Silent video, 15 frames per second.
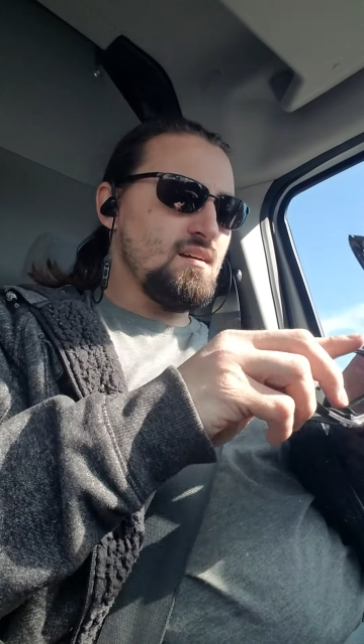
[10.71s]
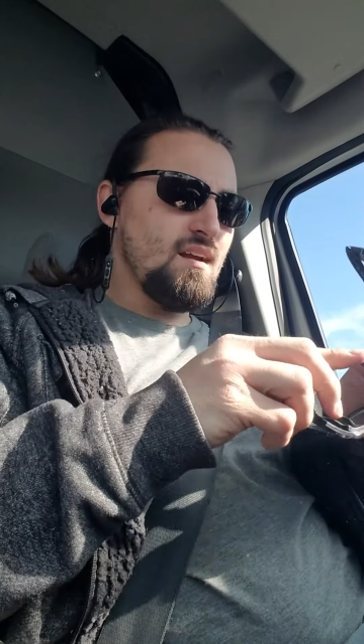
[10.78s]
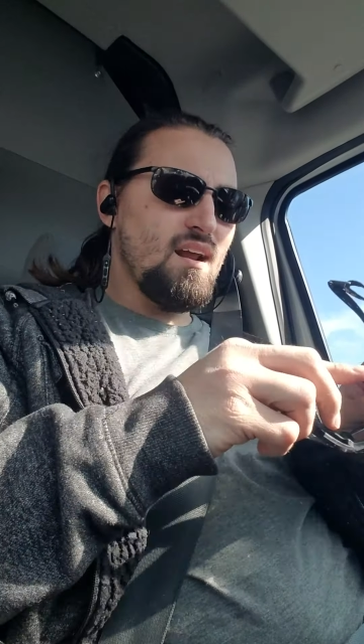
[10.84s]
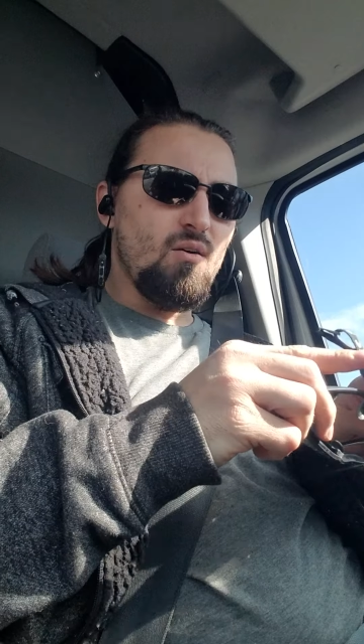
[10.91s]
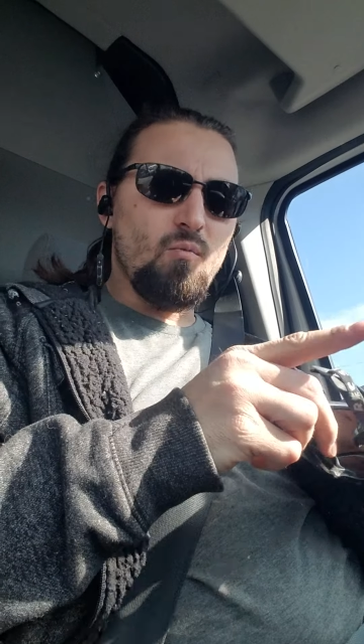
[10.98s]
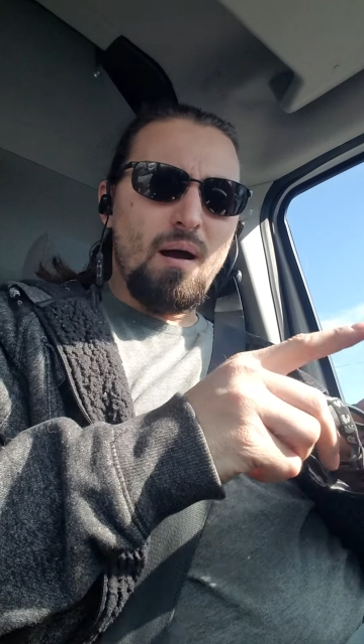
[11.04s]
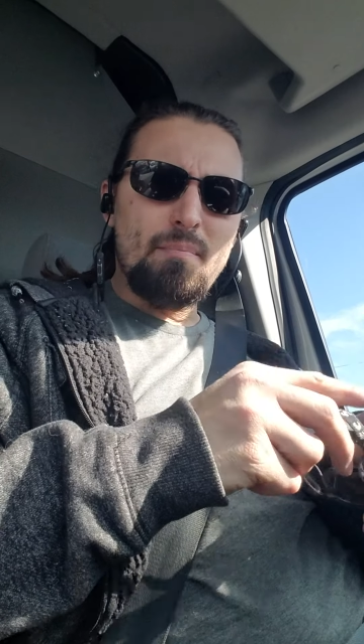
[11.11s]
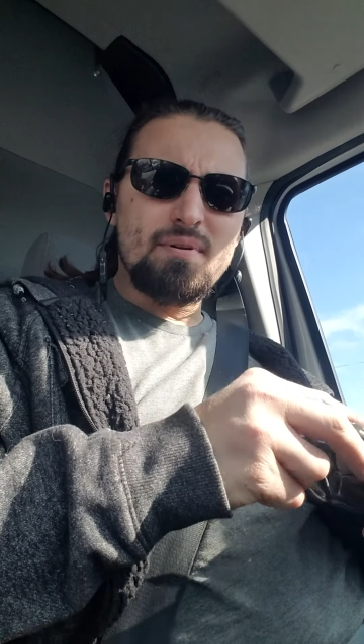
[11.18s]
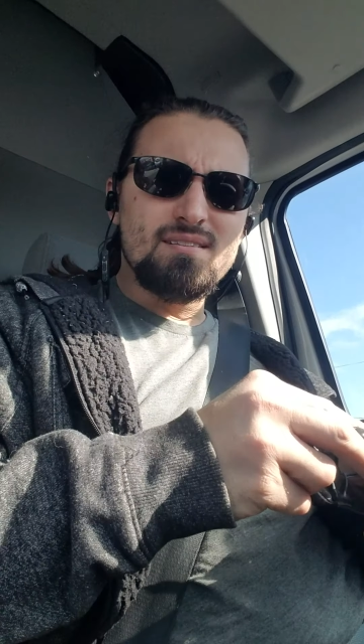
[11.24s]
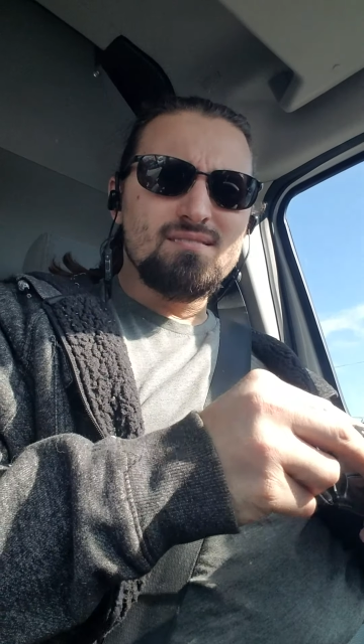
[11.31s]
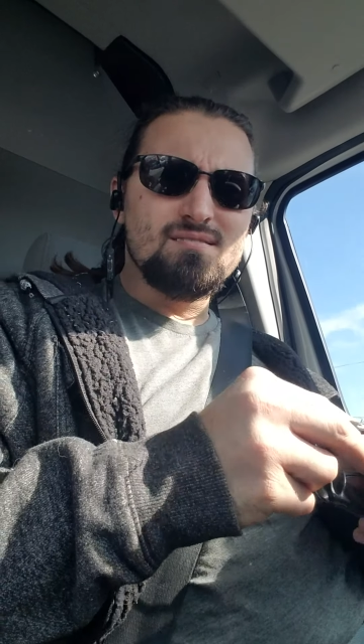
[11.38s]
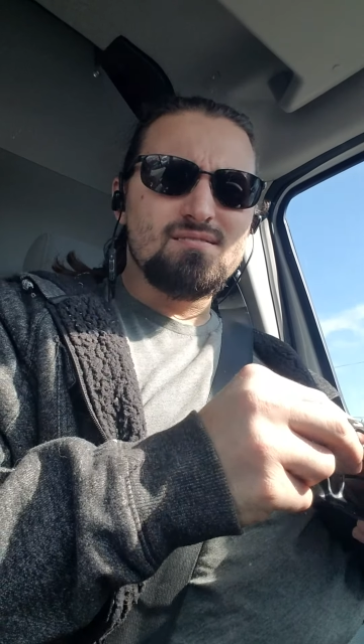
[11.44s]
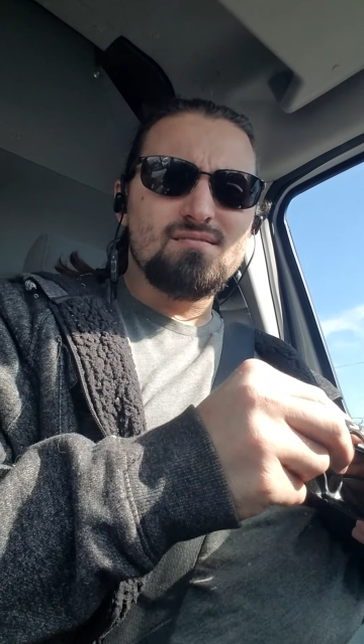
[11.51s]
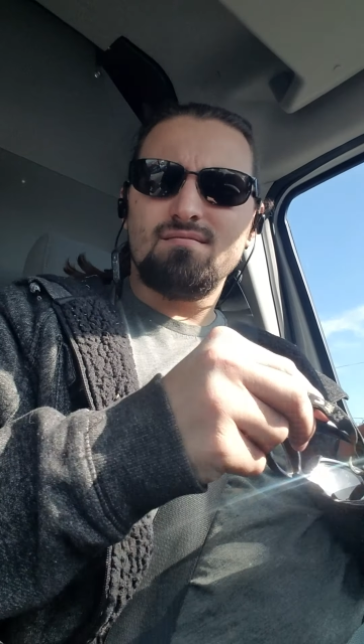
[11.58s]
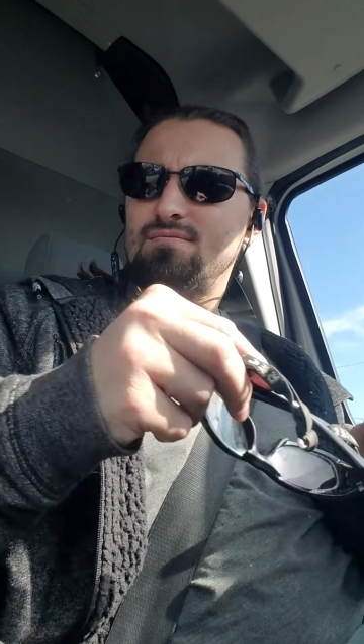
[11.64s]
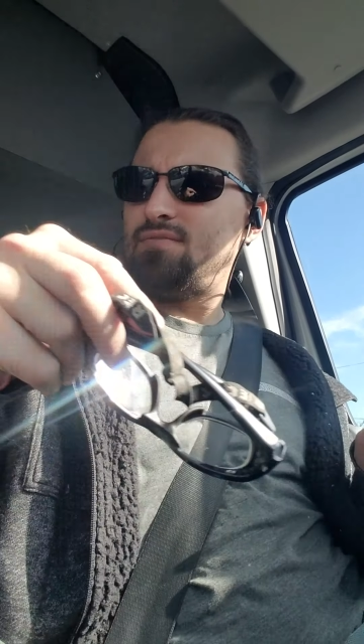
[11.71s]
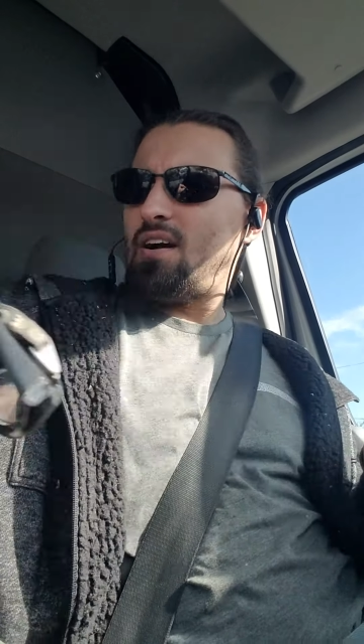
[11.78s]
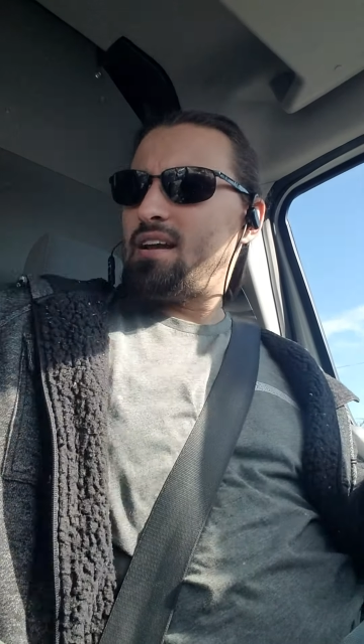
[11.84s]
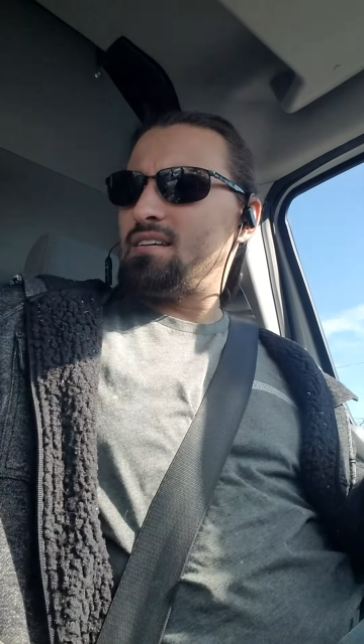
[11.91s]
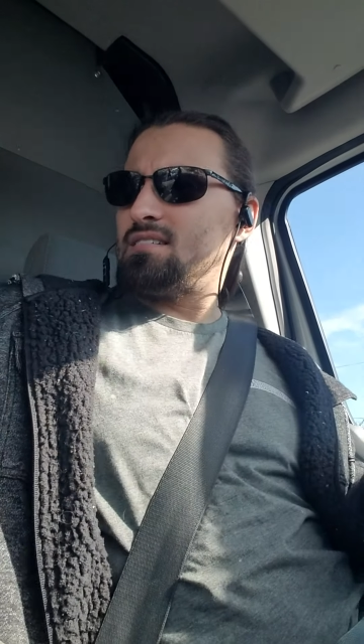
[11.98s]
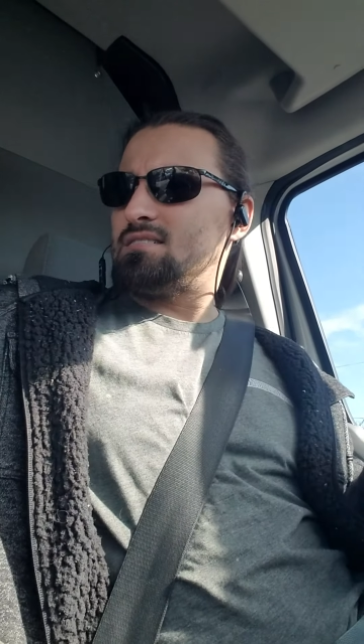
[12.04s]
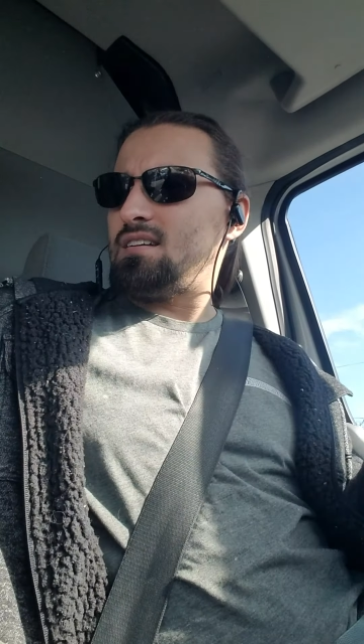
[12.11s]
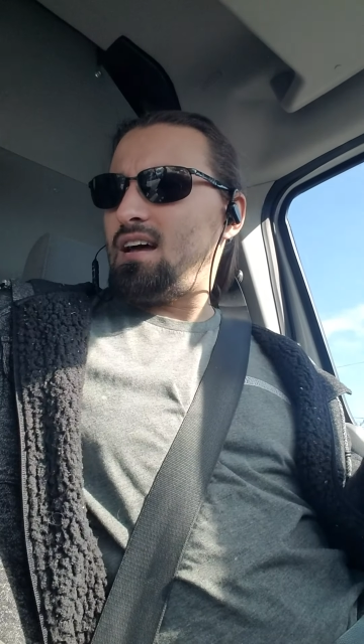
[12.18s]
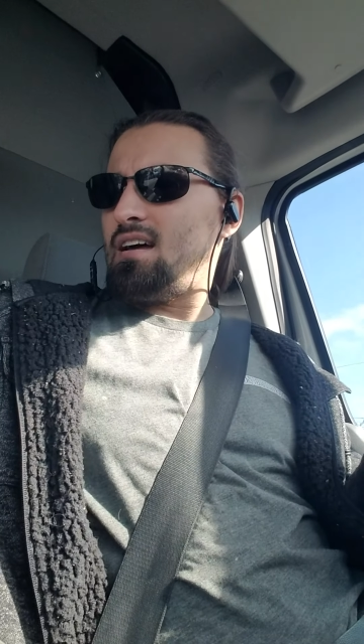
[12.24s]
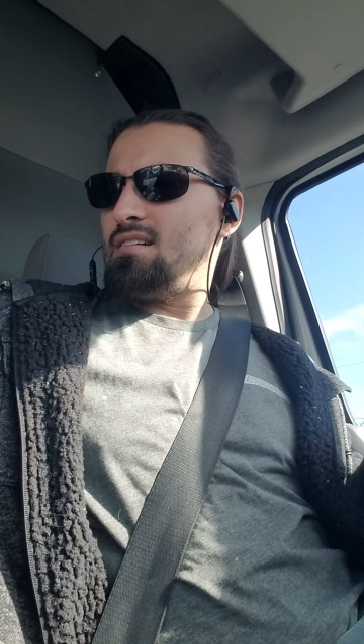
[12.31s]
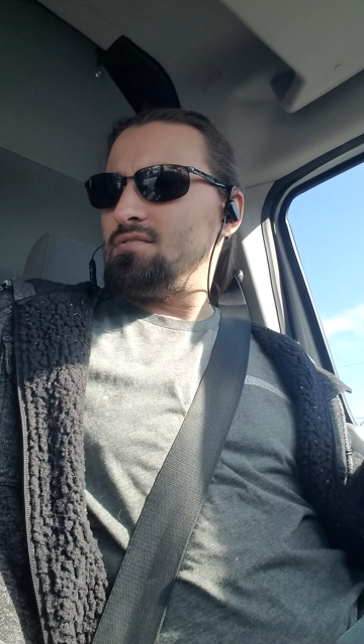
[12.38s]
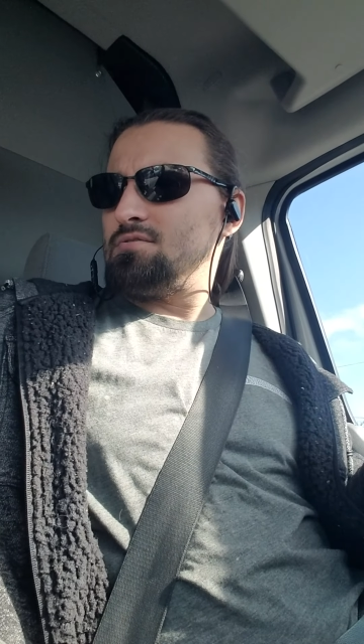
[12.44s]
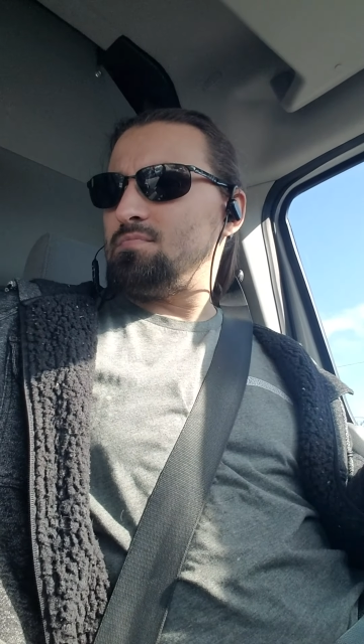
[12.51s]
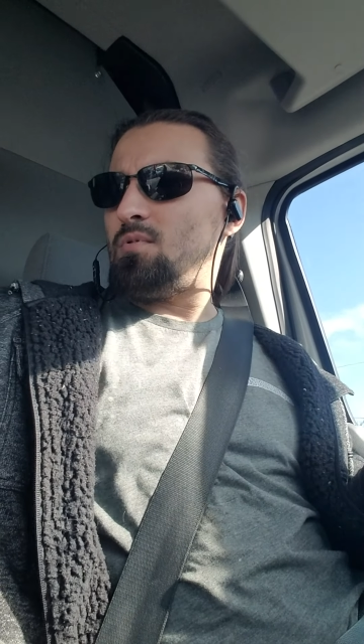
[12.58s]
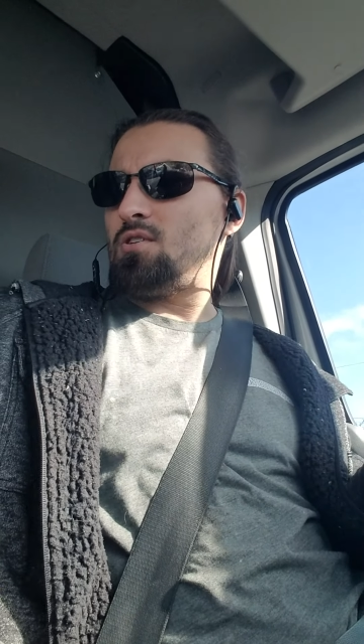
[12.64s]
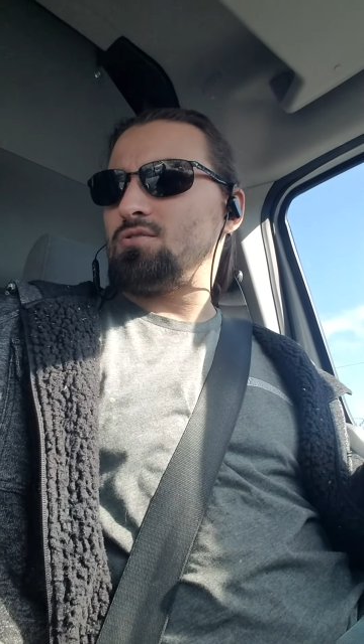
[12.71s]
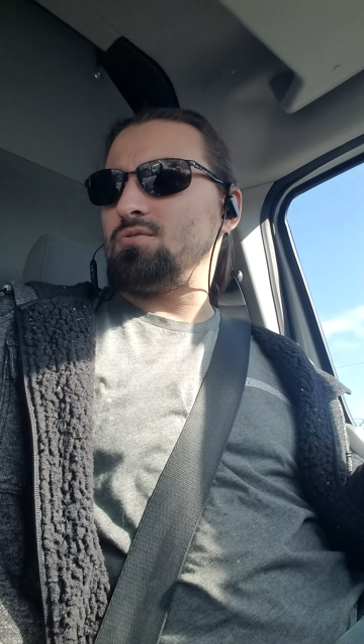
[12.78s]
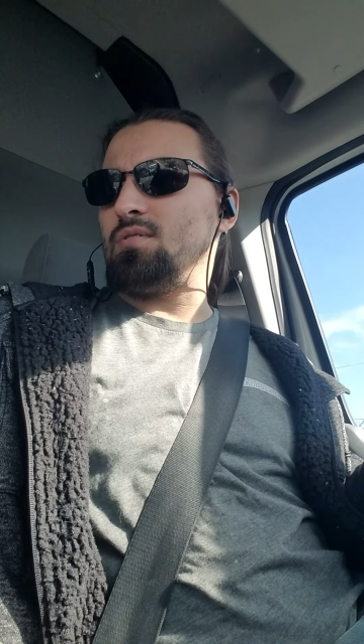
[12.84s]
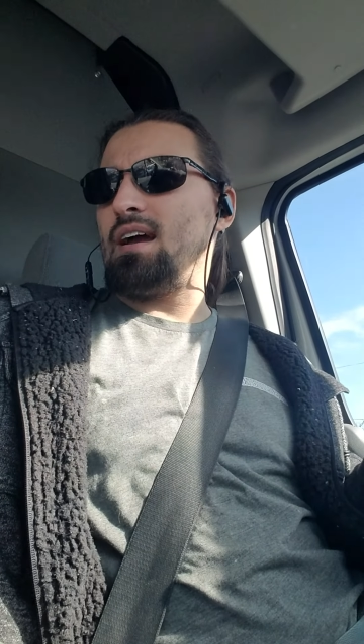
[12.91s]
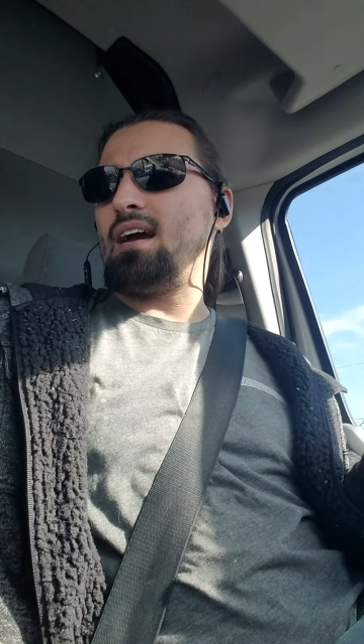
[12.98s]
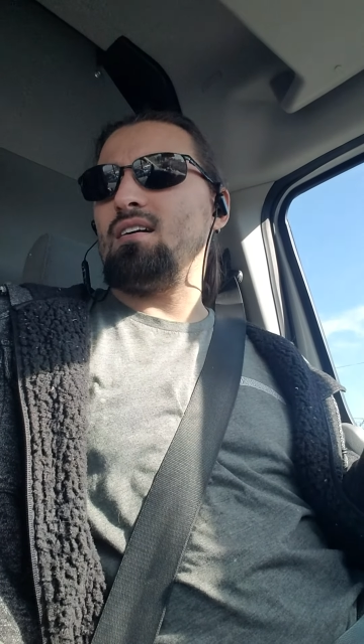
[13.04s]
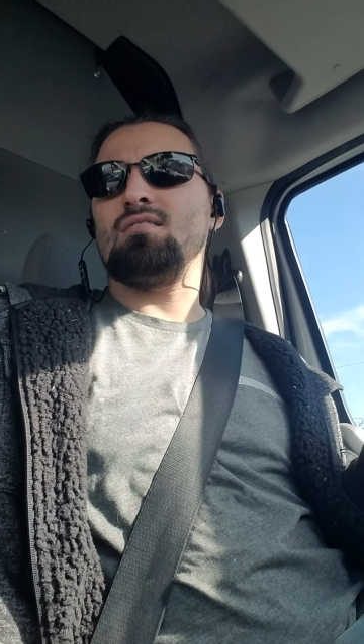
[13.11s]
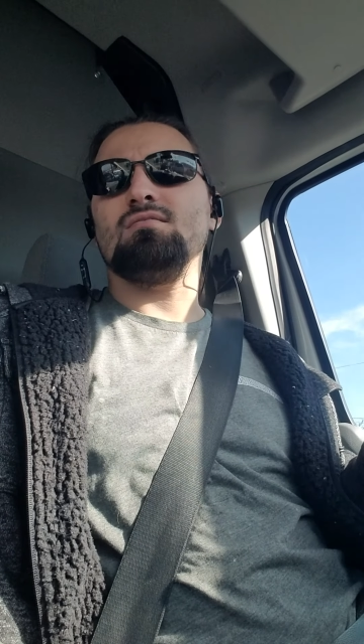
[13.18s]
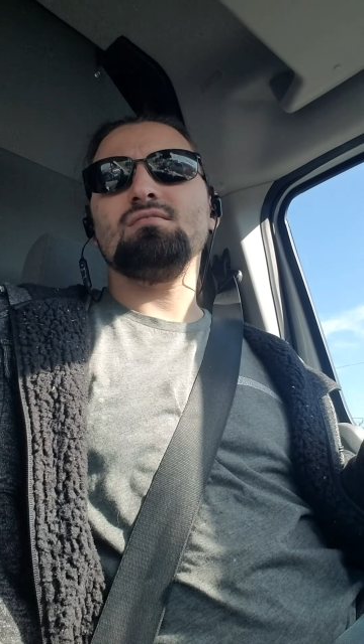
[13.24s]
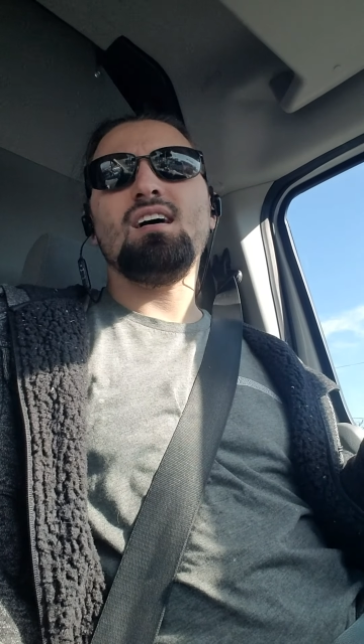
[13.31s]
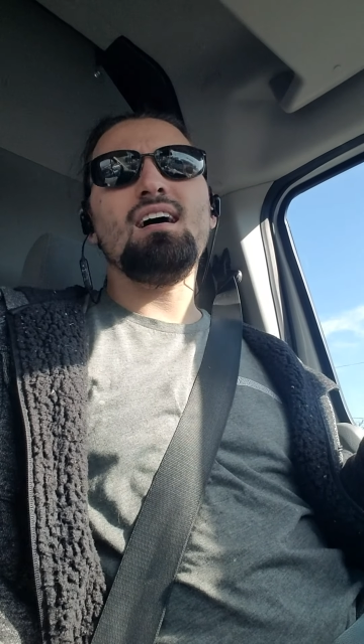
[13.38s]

of weapons, fighting styles, martial characters.